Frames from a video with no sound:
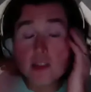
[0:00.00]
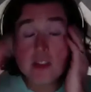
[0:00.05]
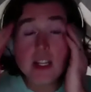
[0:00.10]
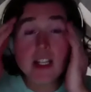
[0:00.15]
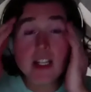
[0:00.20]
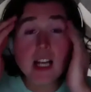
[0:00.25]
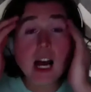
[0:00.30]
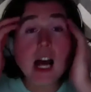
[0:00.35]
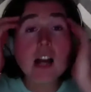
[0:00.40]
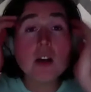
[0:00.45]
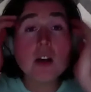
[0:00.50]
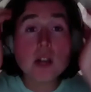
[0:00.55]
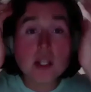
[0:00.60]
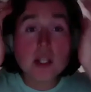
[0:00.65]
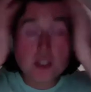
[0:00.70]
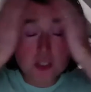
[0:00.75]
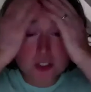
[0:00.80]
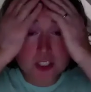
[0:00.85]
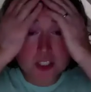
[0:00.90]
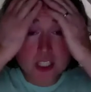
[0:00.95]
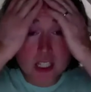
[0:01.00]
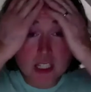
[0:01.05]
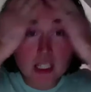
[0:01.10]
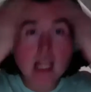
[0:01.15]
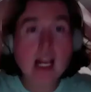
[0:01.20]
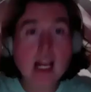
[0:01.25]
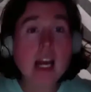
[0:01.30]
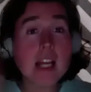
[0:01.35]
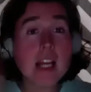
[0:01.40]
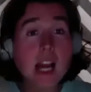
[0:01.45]
Nick, I don't understand,
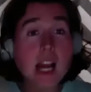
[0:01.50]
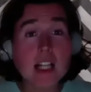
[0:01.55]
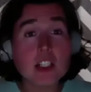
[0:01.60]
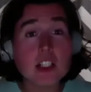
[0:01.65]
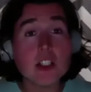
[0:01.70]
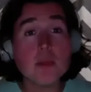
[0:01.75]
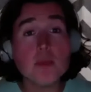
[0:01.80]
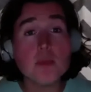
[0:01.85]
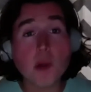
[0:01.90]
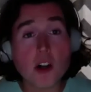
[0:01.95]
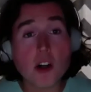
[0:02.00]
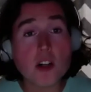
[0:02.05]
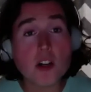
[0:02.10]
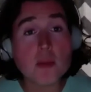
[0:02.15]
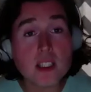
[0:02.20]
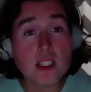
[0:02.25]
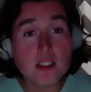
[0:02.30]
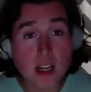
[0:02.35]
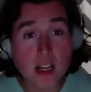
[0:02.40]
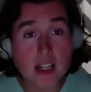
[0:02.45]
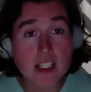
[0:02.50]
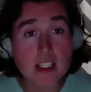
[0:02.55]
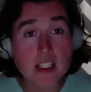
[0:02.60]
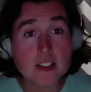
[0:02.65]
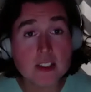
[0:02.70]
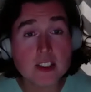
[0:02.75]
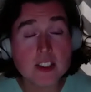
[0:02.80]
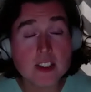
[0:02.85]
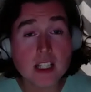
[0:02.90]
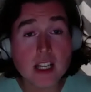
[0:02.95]
and I actually part of me
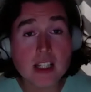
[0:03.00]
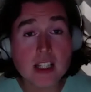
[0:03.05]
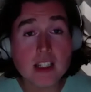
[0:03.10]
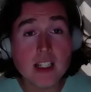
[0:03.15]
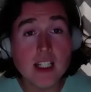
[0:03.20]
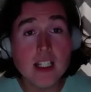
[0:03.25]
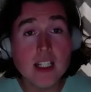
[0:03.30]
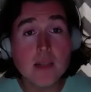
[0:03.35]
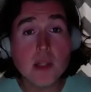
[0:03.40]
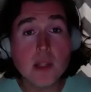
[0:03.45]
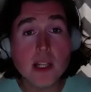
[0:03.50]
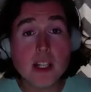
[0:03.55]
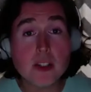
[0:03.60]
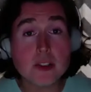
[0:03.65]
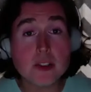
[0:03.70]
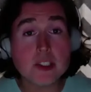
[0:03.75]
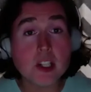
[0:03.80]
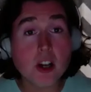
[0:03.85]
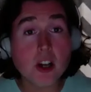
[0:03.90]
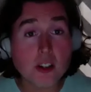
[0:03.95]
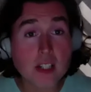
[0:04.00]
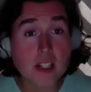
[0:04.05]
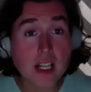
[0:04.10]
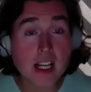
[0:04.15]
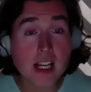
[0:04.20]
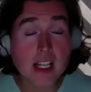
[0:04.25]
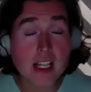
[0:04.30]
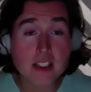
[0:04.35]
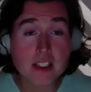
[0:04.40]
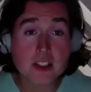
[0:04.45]
likes that players aren't
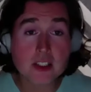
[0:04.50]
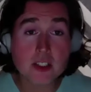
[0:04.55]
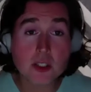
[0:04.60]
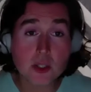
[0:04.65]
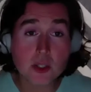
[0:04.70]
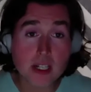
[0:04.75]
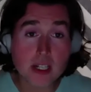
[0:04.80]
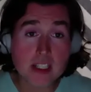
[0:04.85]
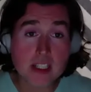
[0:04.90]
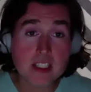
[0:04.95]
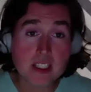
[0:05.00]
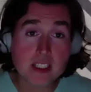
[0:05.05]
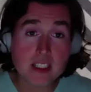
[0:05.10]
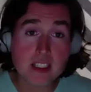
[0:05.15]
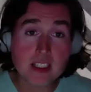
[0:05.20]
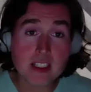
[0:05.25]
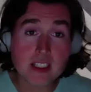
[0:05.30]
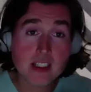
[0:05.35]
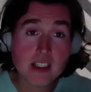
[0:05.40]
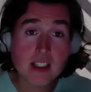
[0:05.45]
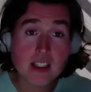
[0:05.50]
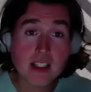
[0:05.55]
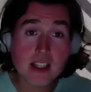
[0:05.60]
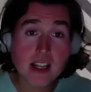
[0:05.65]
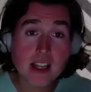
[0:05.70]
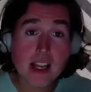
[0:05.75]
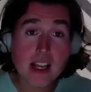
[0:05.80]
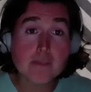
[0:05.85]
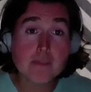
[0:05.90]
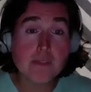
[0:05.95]
as crazy
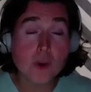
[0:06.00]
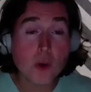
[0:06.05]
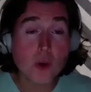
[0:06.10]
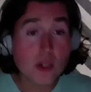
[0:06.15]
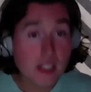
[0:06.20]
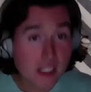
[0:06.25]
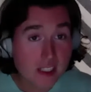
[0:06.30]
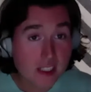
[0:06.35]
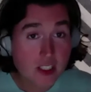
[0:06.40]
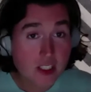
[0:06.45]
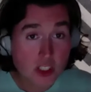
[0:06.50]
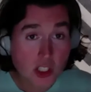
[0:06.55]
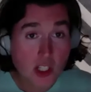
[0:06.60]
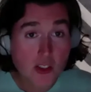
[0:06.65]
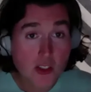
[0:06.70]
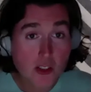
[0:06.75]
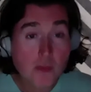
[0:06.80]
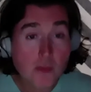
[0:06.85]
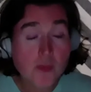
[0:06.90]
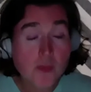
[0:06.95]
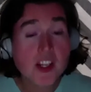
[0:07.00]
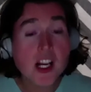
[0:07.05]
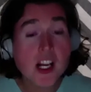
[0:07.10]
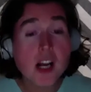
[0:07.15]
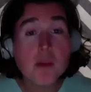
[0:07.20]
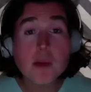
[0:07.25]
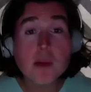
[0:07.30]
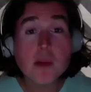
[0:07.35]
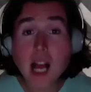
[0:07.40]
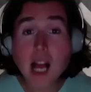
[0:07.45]
hateful against each other.
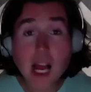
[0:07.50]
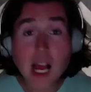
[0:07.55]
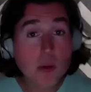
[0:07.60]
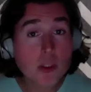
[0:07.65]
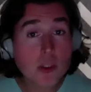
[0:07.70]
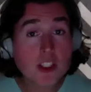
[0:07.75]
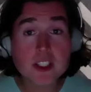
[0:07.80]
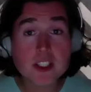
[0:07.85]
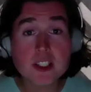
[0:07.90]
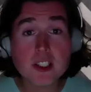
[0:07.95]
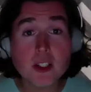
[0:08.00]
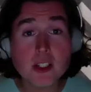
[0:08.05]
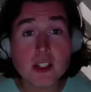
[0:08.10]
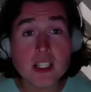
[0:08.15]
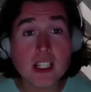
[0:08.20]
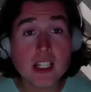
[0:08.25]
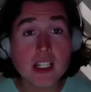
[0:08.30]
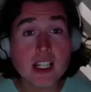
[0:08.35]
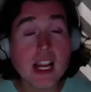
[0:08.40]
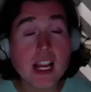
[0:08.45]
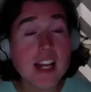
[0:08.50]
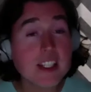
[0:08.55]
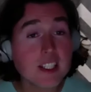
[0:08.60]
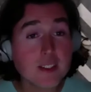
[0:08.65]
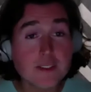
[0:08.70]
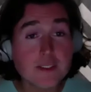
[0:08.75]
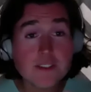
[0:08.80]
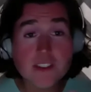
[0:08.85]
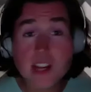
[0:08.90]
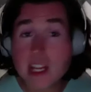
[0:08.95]
But yeah. I was just looking as
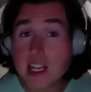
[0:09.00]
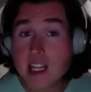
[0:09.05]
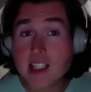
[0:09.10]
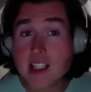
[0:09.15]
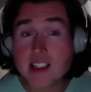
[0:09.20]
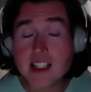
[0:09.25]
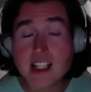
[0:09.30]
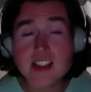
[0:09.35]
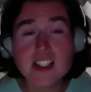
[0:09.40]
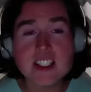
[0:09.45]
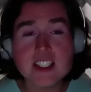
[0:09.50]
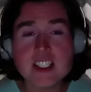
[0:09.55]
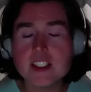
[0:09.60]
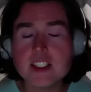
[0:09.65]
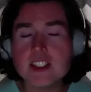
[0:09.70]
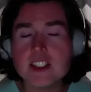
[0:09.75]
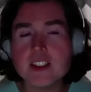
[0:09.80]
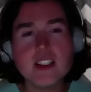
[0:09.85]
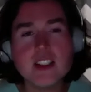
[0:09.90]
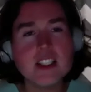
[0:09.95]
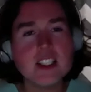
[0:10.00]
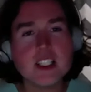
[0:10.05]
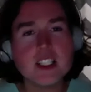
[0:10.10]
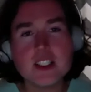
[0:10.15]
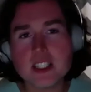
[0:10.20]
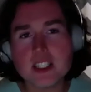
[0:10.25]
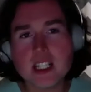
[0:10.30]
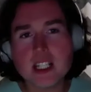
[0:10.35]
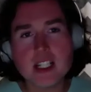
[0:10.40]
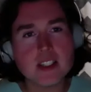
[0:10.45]
a fan, and this is this
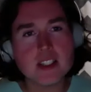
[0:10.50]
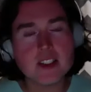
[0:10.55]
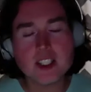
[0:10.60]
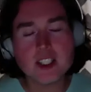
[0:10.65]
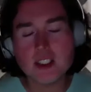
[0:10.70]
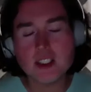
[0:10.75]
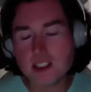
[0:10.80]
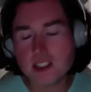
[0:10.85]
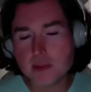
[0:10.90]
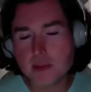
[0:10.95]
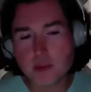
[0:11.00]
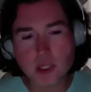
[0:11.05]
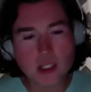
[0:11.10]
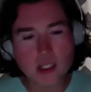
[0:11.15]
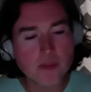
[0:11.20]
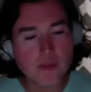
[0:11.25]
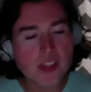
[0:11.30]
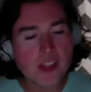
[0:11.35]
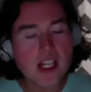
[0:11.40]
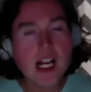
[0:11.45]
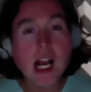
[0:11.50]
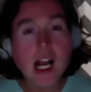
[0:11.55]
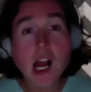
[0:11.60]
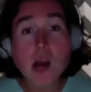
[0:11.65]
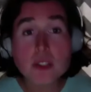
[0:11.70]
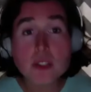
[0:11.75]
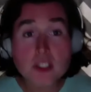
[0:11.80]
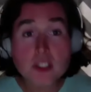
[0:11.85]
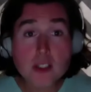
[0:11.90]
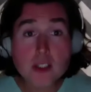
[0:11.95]
is kind of silly, but
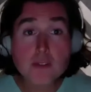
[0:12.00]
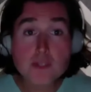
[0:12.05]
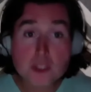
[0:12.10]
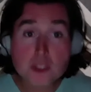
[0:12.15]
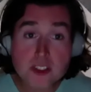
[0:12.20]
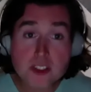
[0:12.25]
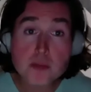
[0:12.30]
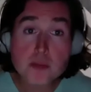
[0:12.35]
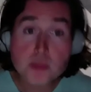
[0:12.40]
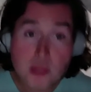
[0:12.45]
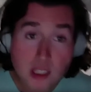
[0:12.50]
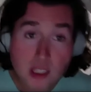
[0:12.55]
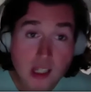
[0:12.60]
I was looking for some